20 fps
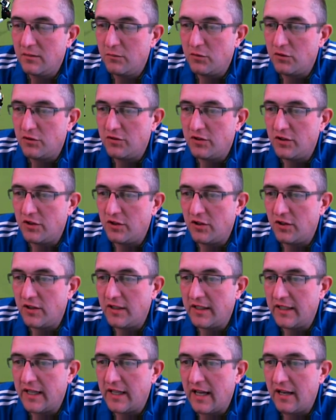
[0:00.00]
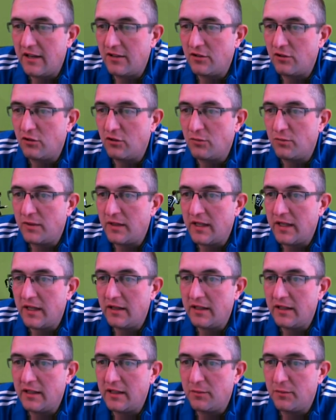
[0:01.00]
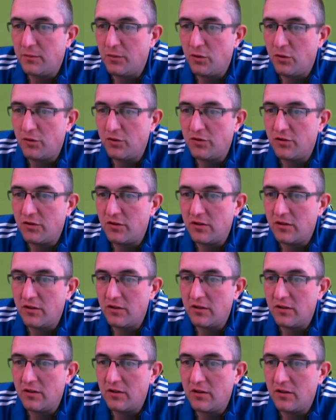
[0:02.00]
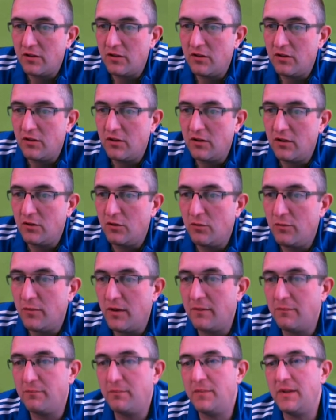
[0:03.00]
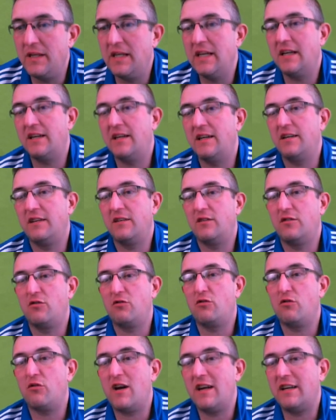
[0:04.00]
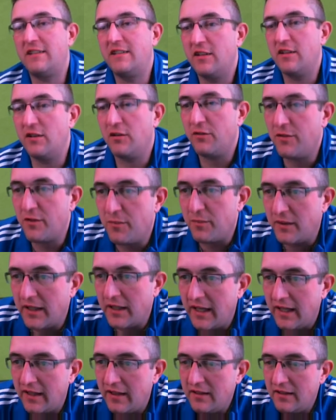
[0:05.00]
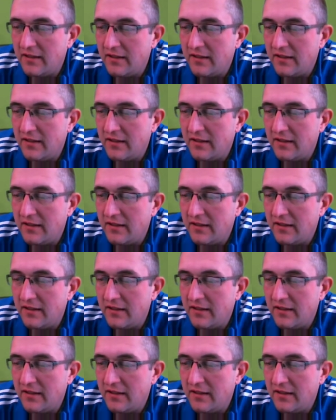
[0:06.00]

Brusted got in again, a good player, hit the post. Oh, an old man Bake cracked it off the player.